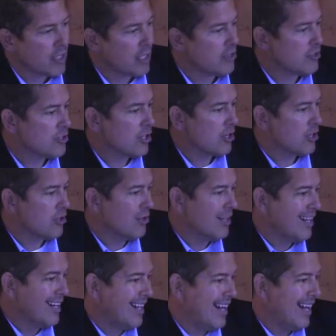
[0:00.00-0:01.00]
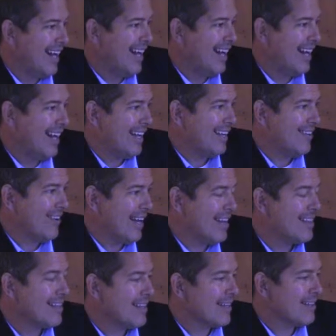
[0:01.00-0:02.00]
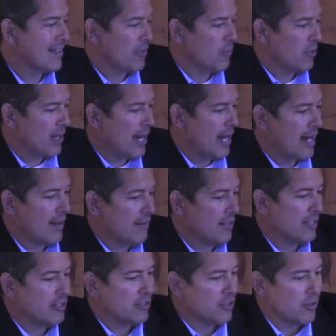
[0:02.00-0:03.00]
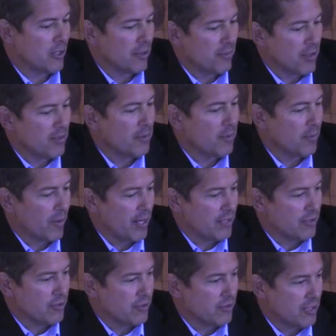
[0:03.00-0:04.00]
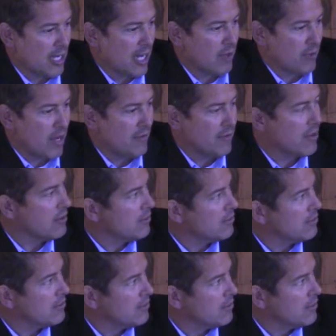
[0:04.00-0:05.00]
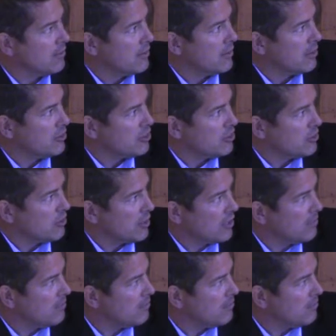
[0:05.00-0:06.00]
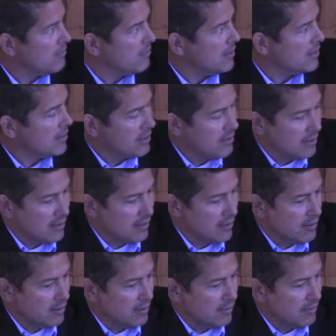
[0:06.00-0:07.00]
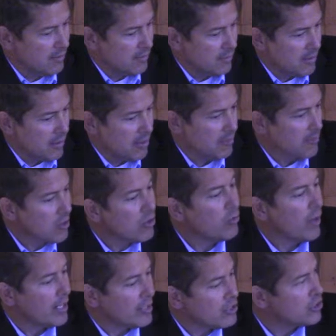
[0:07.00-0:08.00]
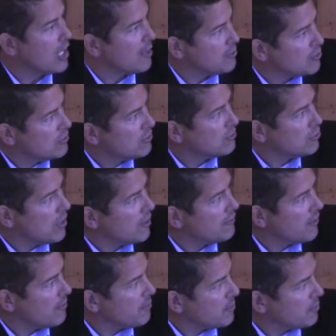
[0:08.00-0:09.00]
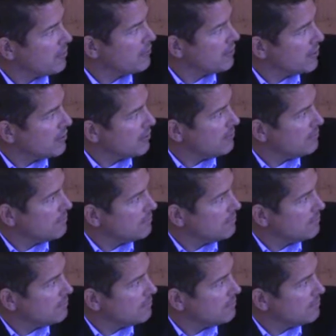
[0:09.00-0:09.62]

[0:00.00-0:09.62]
And so, I think that we're not having an issue on the minimum wage side, we're having an issue in the middle wage jobs, trying to find people to fill them.